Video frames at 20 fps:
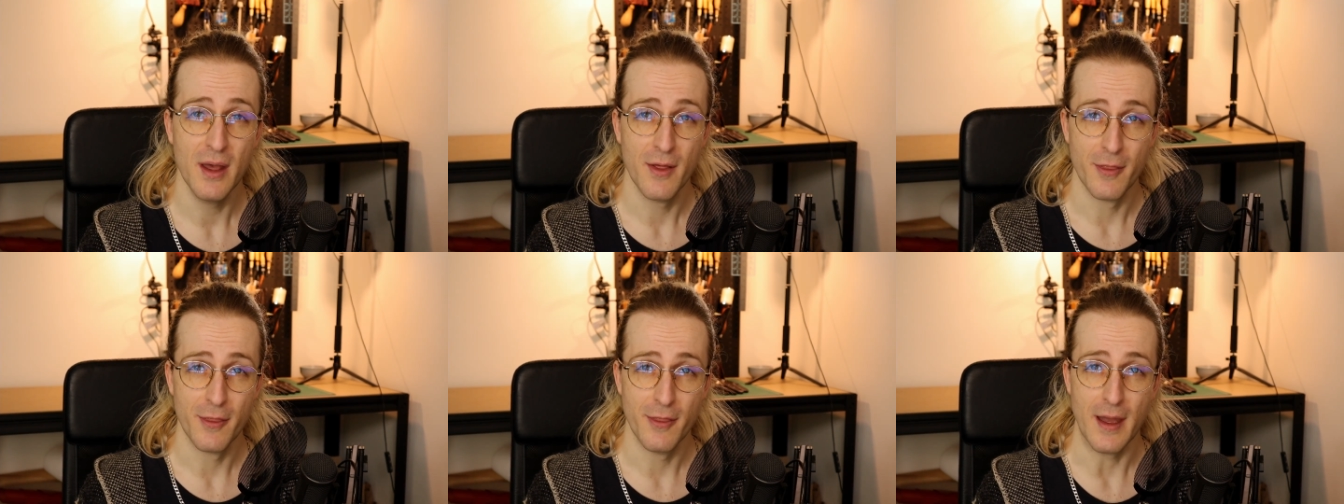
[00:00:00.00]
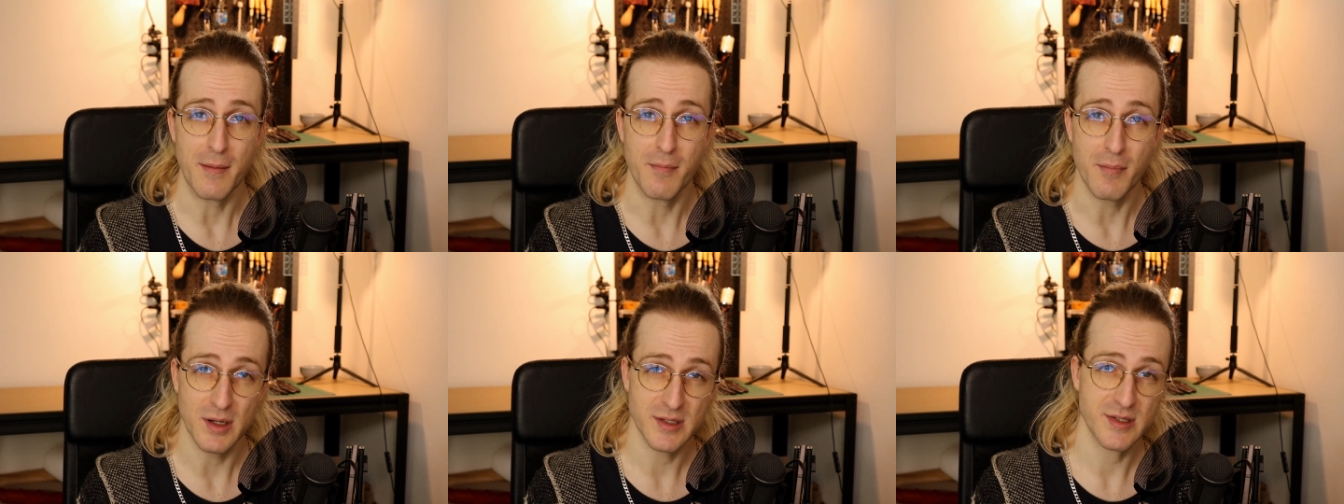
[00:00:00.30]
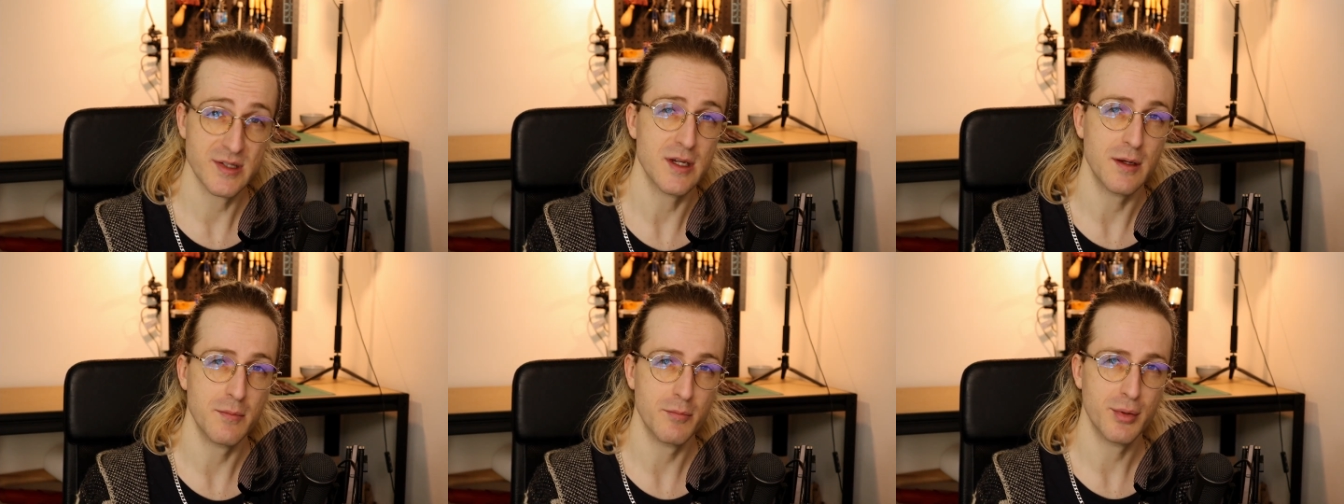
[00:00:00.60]
they
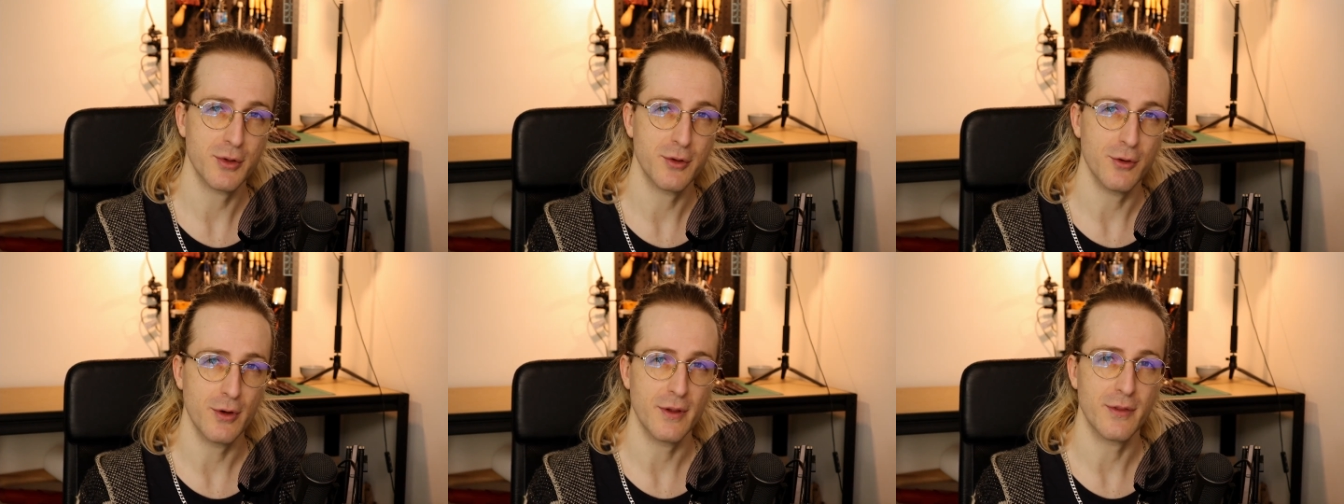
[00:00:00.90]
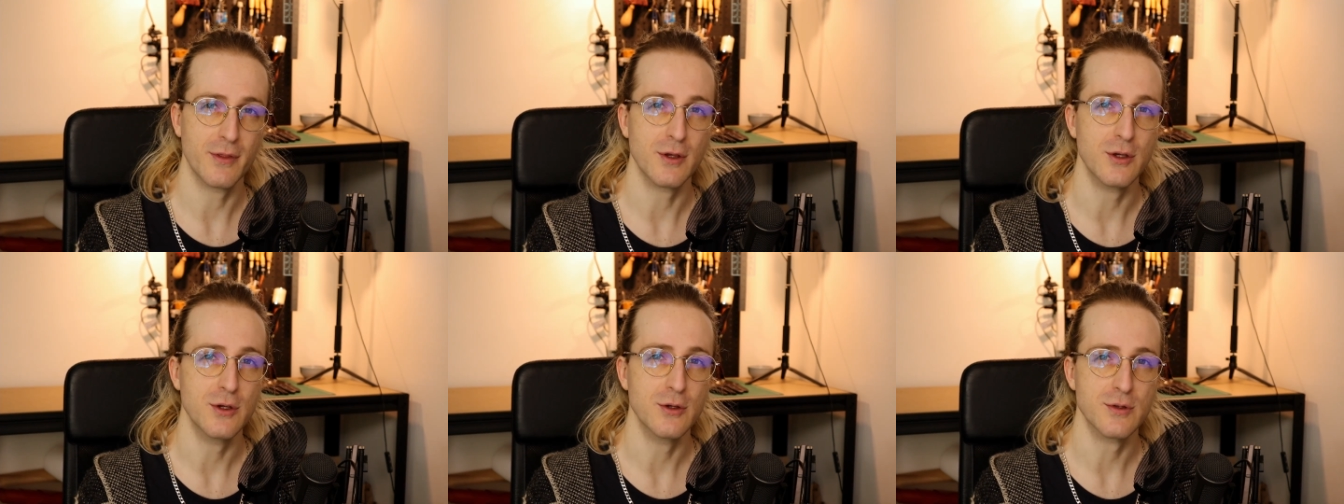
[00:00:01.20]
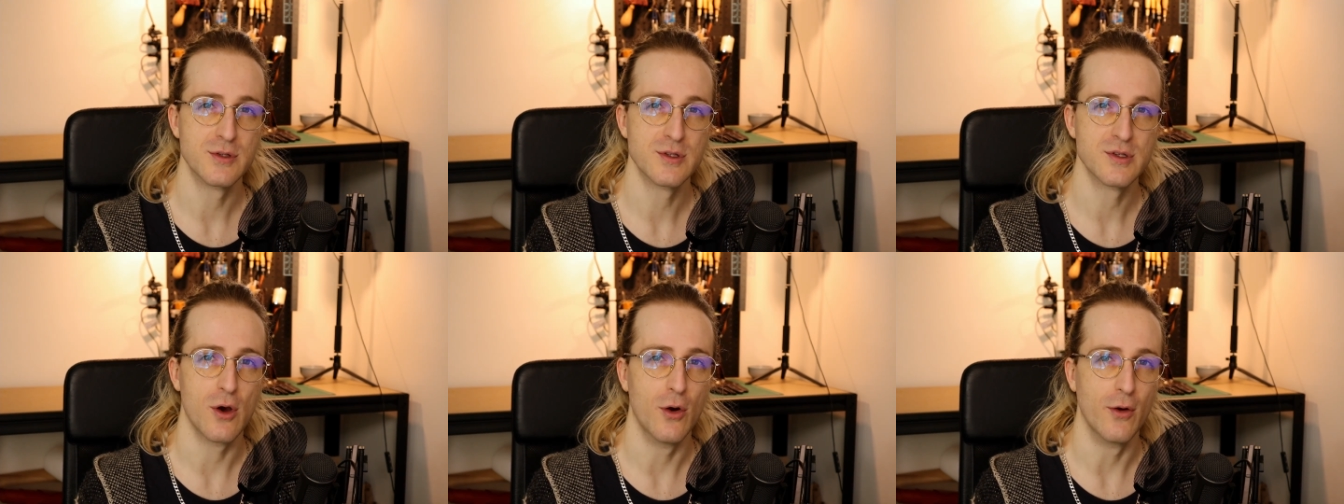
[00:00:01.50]
must employ the
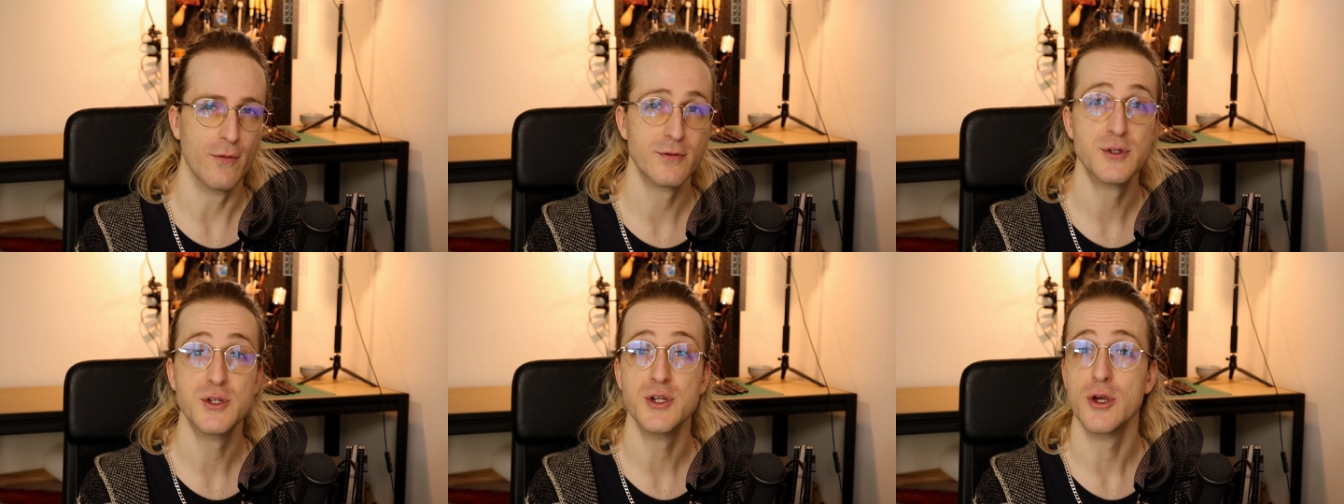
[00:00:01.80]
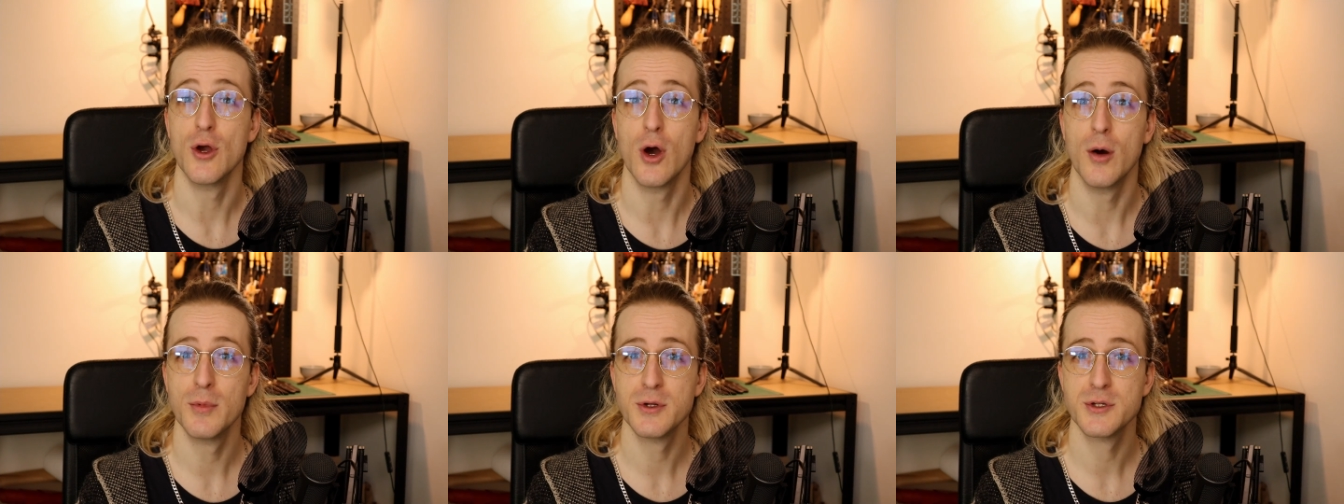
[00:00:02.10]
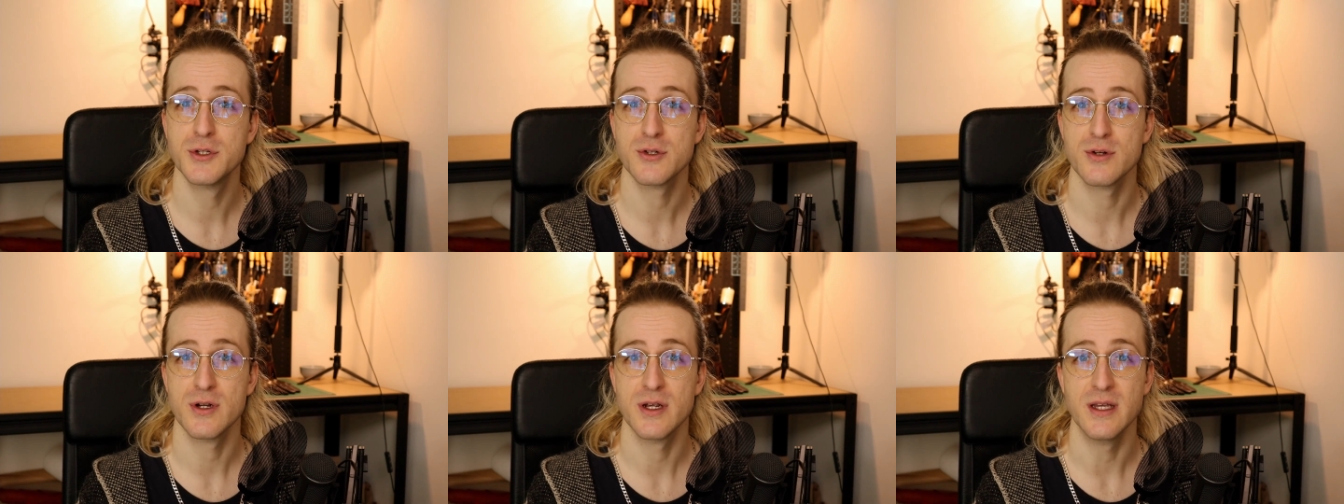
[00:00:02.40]
use of
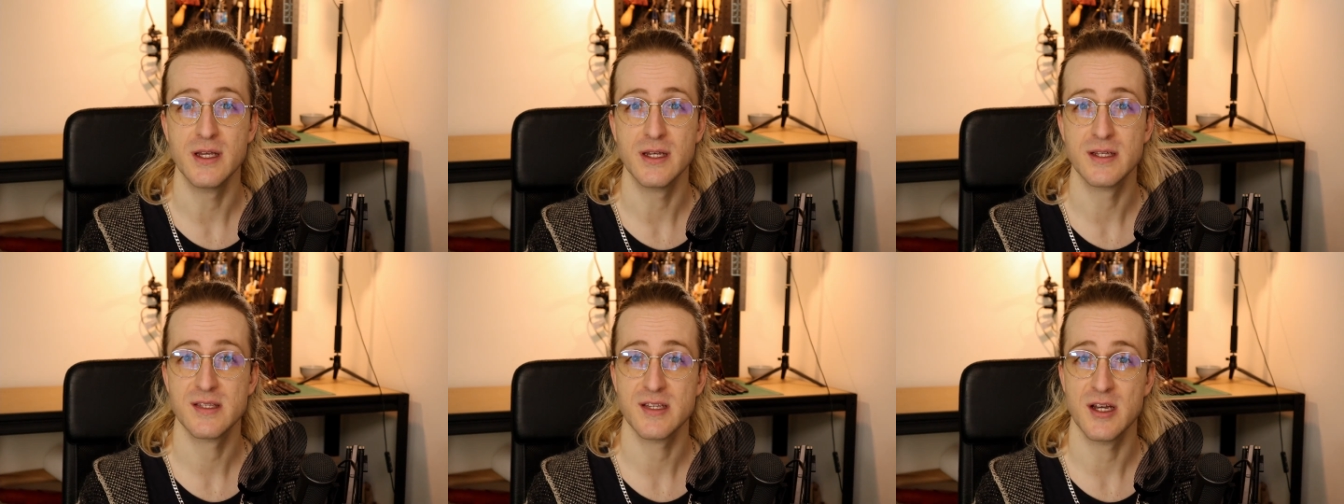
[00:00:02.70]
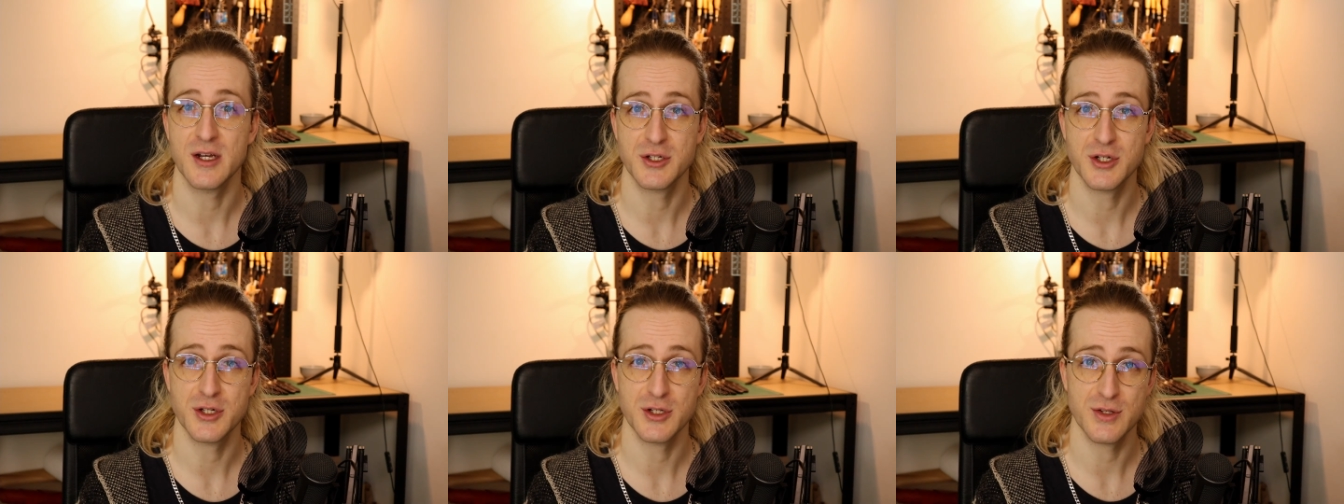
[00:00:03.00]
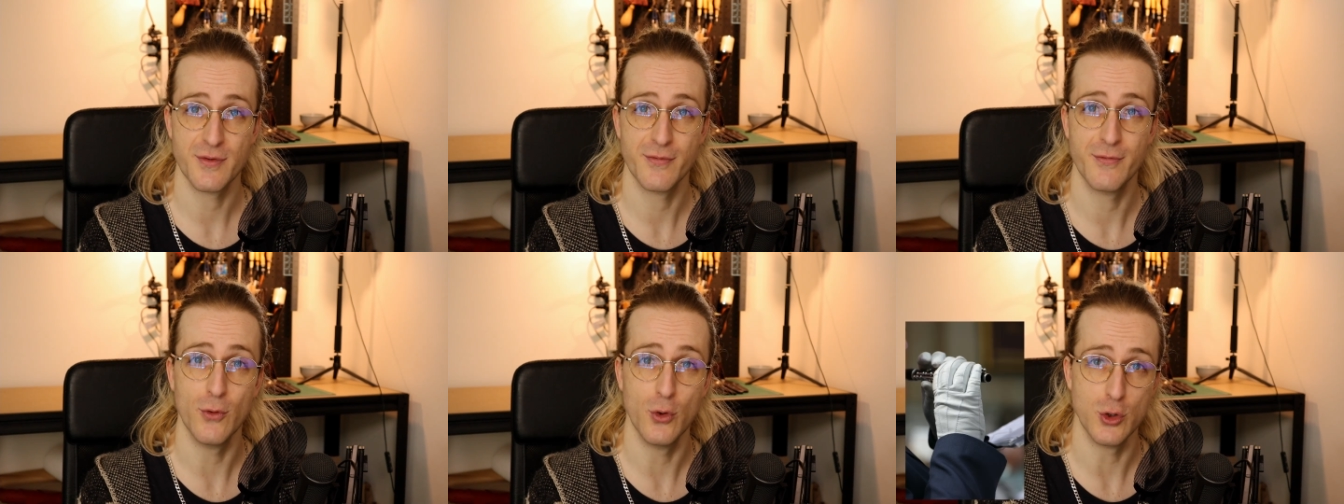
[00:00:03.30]
geometry such as
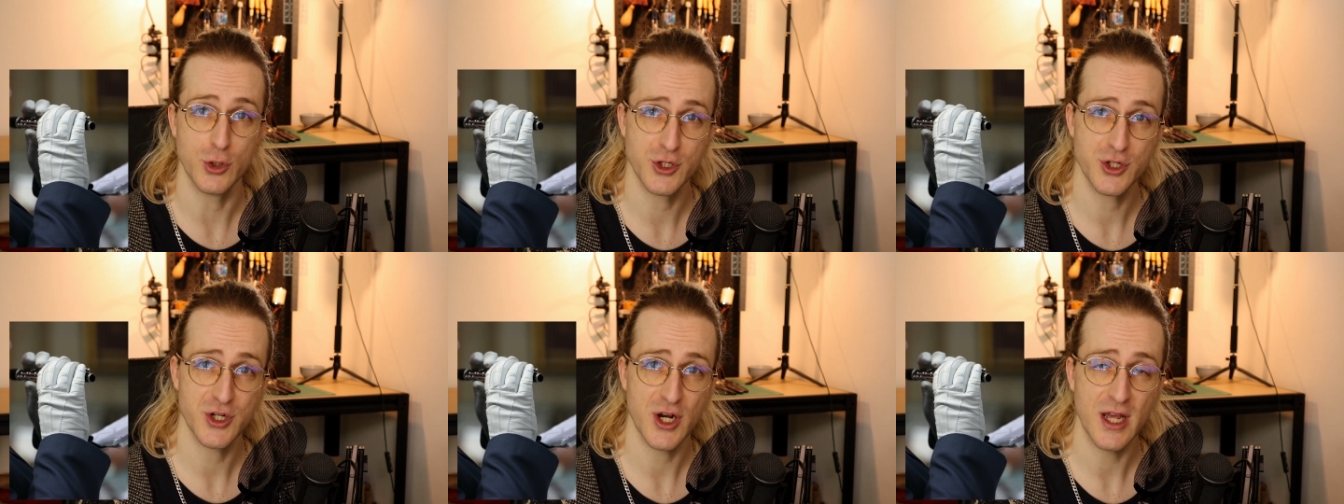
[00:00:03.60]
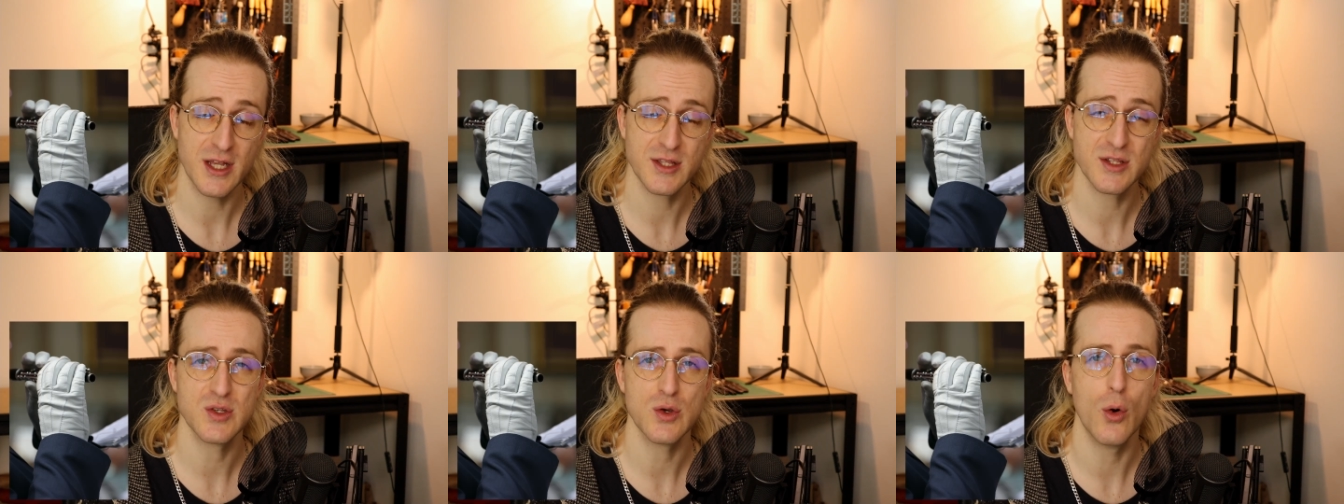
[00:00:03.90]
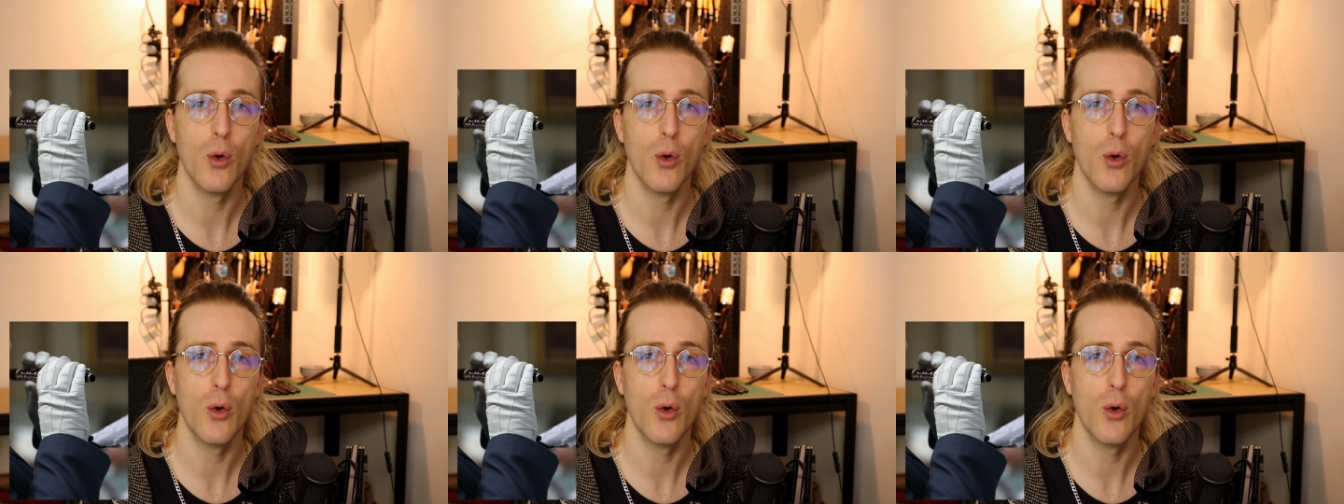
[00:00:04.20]
fourchettes